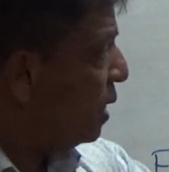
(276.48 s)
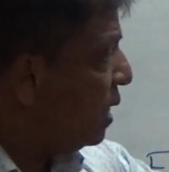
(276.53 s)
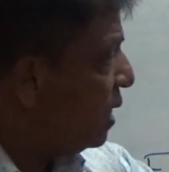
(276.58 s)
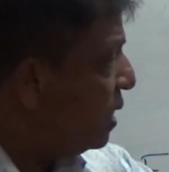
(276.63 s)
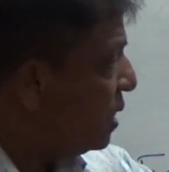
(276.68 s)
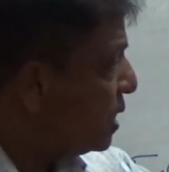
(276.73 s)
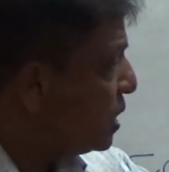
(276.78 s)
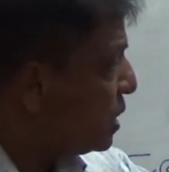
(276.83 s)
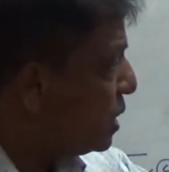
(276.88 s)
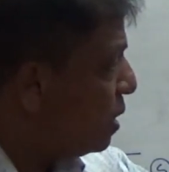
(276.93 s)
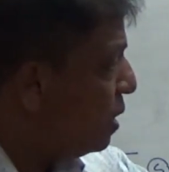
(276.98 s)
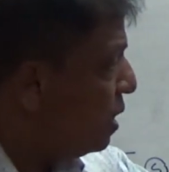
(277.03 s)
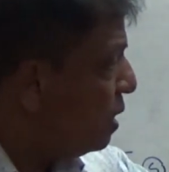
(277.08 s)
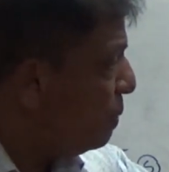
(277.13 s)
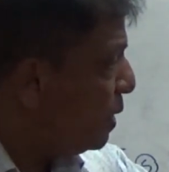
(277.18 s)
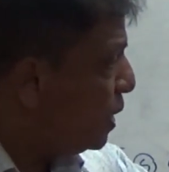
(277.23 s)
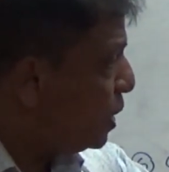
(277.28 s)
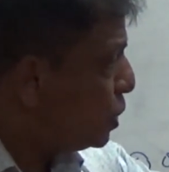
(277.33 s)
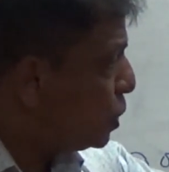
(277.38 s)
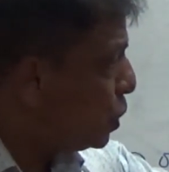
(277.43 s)
in the
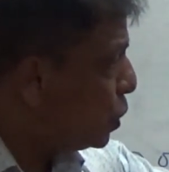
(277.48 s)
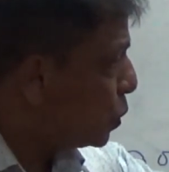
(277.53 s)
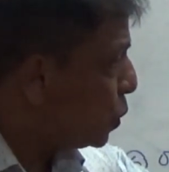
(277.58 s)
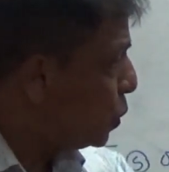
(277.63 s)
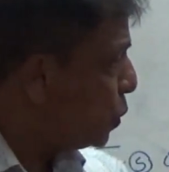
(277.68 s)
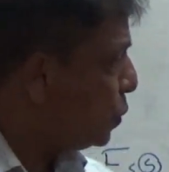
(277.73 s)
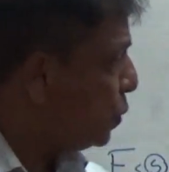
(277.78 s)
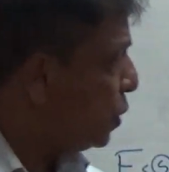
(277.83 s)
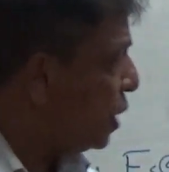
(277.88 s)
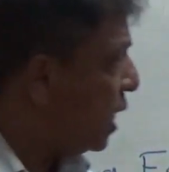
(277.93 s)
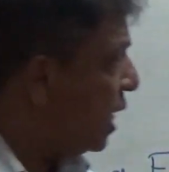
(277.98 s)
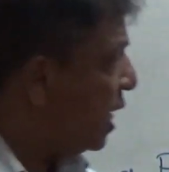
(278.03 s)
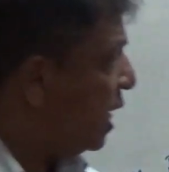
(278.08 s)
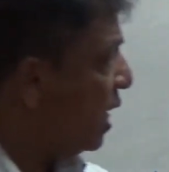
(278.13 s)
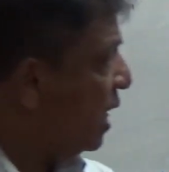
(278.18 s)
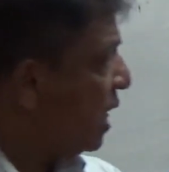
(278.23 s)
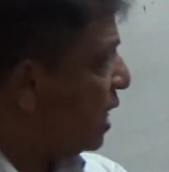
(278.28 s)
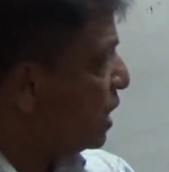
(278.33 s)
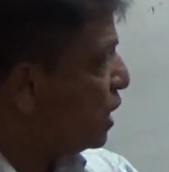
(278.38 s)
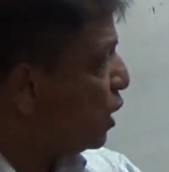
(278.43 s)
limit 0 to
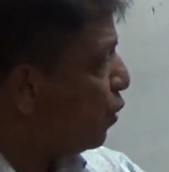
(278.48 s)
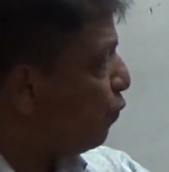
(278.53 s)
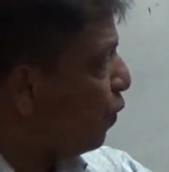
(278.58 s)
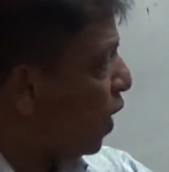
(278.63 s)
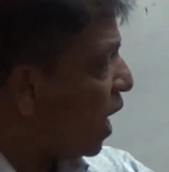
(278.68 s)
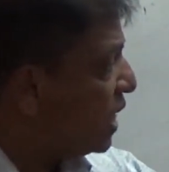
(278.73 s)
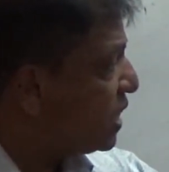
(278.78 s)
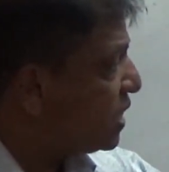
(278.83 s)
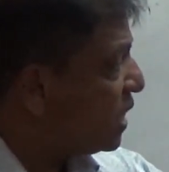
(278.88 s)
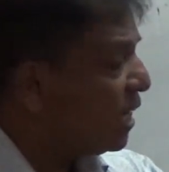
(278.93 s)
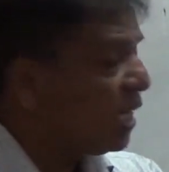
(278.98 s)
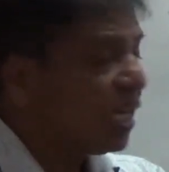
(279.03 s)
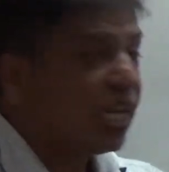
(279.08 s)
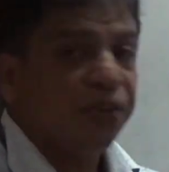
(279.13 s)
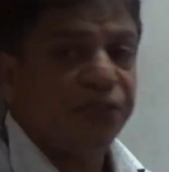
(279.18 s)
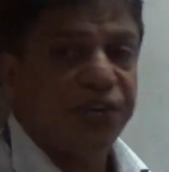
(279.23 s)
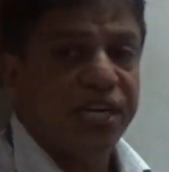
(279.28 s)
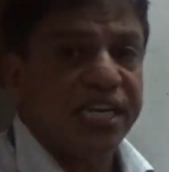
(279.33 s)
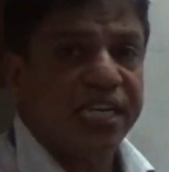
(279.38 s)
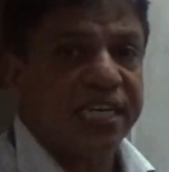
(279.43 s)
a, the function
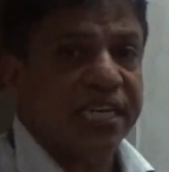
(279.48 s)
given it